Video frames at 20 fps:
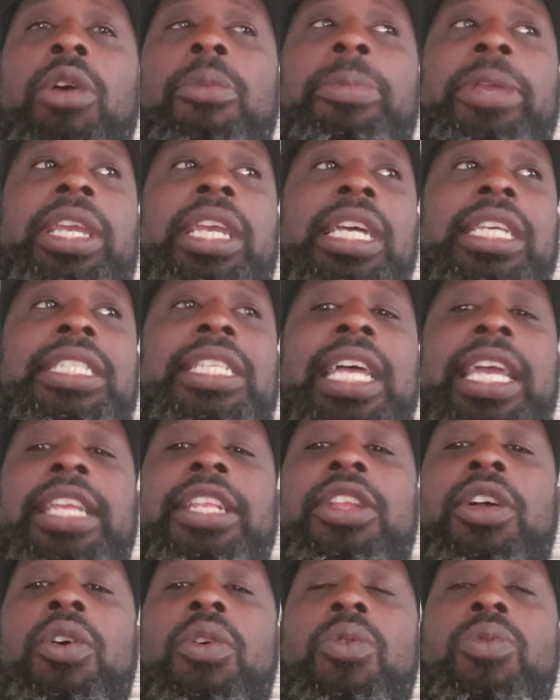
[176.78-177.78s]
because they
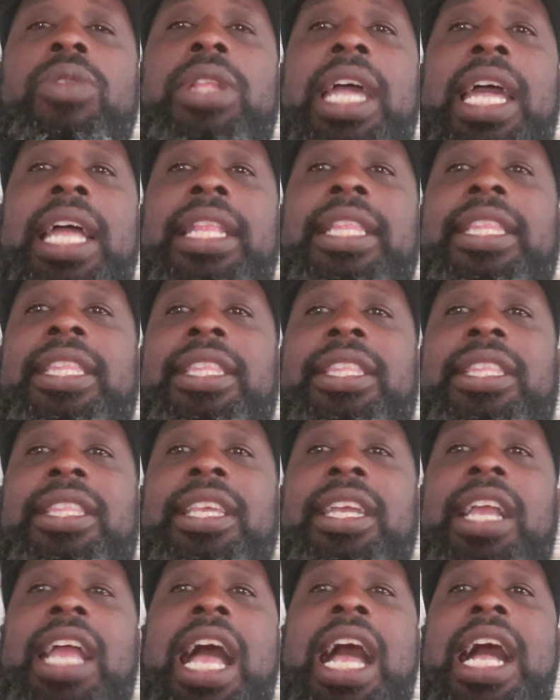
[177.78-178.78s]
know that
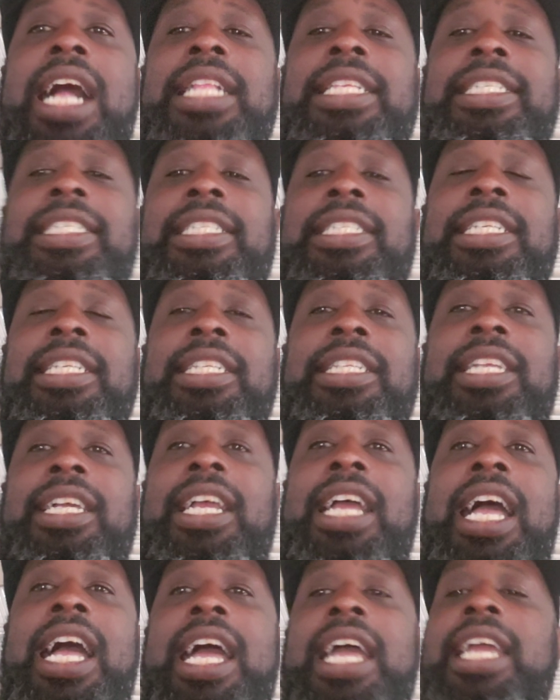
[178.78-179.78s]
the
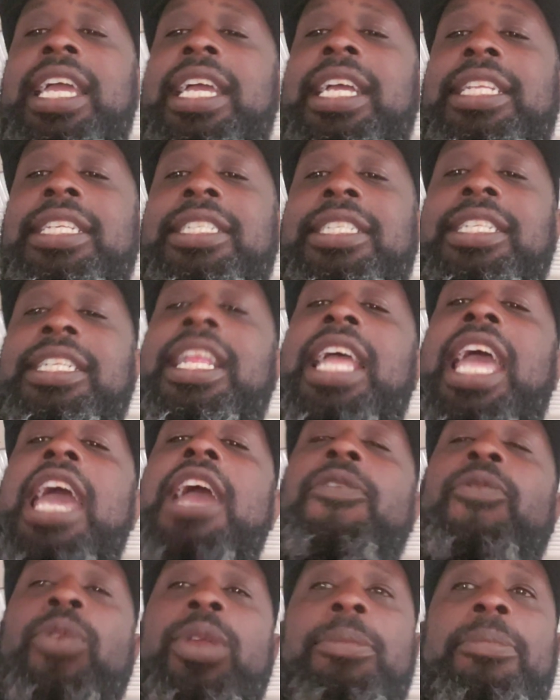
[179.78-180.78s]
Godhead is in
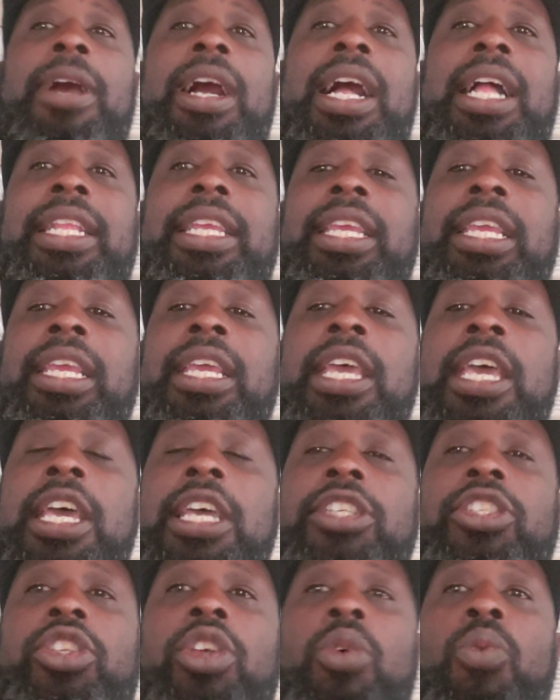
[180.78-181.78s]
everybody.
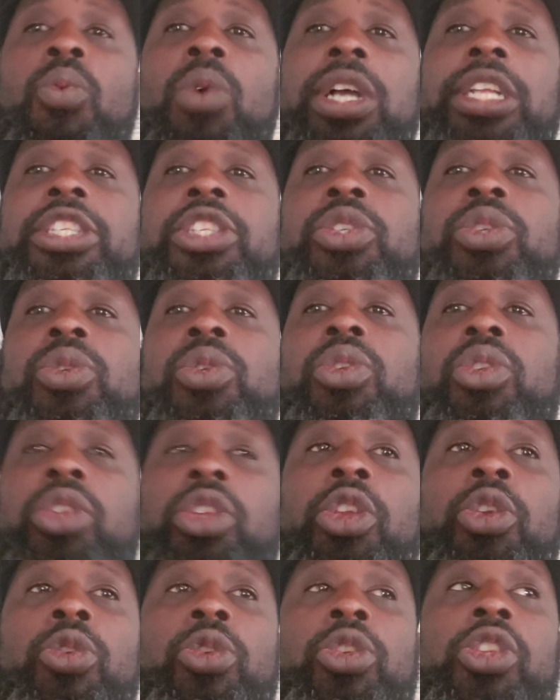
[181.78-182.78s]
So once you
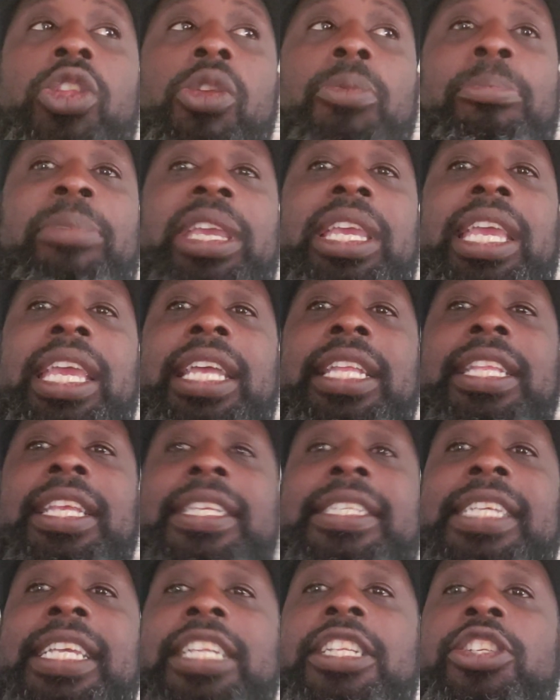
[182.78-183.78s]
used to begin to see